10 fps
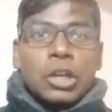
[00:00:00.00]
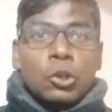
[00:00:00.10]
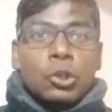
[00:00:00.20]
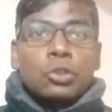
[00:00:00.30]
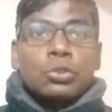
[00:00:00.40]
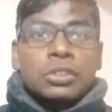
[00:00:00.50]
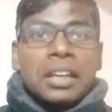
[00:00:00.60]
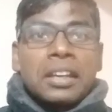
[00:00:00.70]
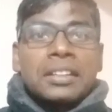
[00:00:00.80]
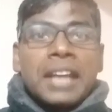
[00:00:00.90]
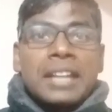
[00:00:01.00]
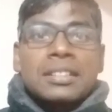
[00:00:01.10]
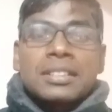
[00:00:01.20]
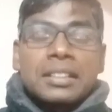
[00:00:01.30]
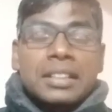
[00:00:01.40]
Could you say
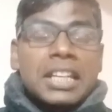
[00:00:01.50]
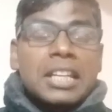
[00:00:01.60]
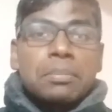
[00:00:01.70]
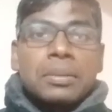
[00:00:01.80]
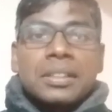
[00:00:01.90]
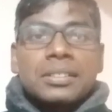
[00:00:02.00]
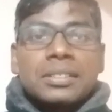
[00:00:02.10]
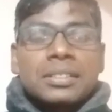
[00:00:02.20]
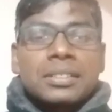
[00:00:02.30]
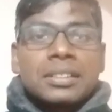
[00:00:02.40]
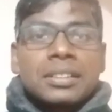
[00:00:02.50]
that again, please?